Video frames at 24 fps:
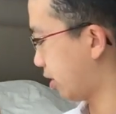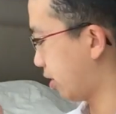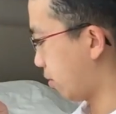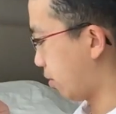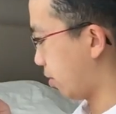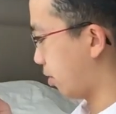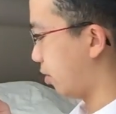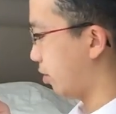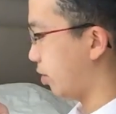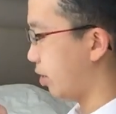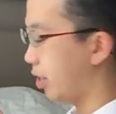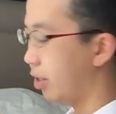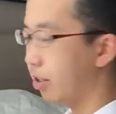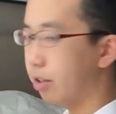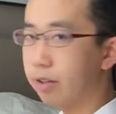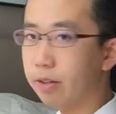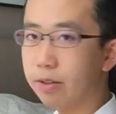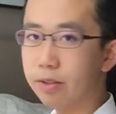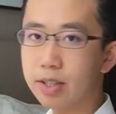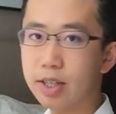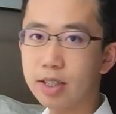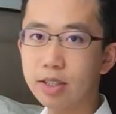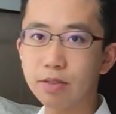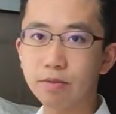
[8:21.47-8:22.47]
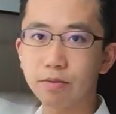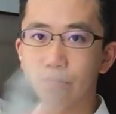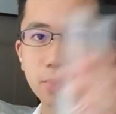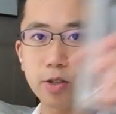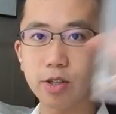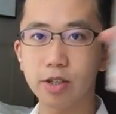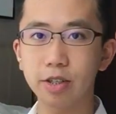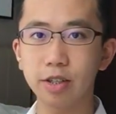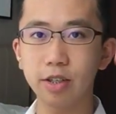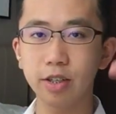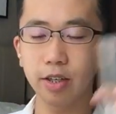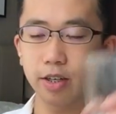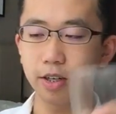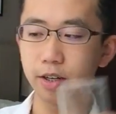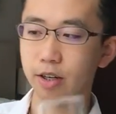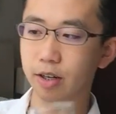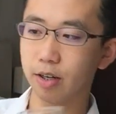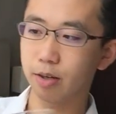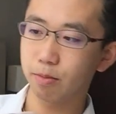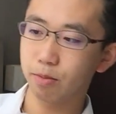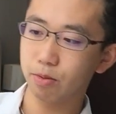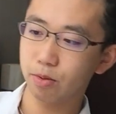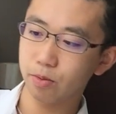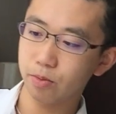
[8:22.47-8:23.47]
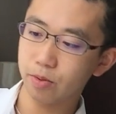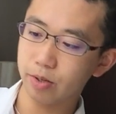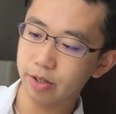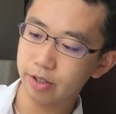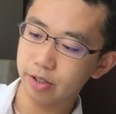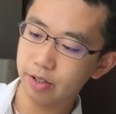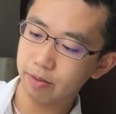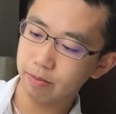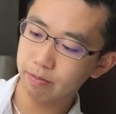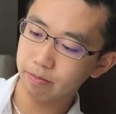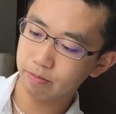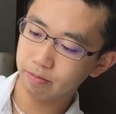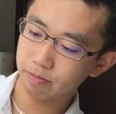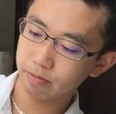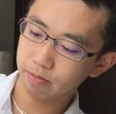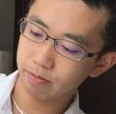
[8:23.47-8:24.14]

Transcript: When you take your glass of water, pour water.